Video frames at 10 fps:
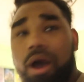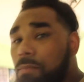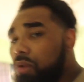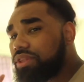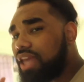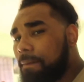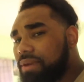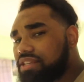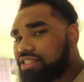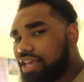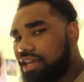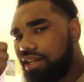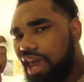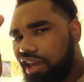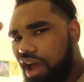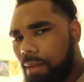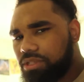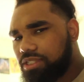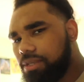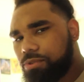But with that being said, like,
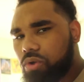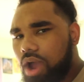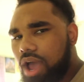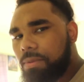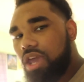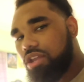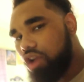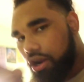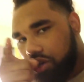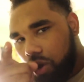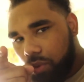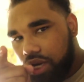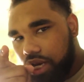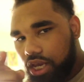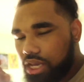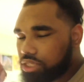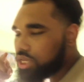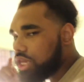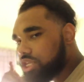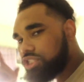comment, subscribe, and you already know what it is.
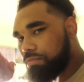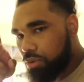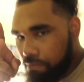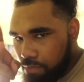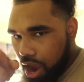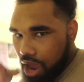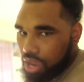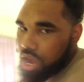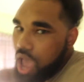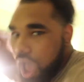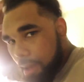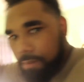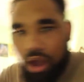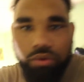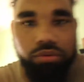It's your boy Bryan. I'm out.